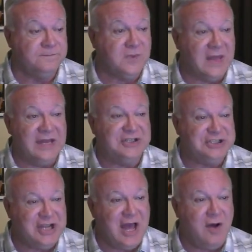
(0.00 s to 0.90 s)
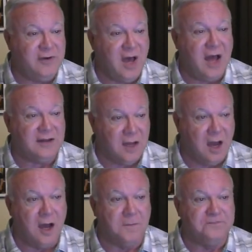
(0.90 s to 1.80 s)
It shall not
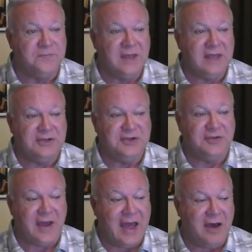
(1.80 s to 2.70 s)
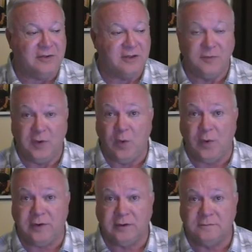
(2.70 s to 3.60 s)
come into the house of the Lord.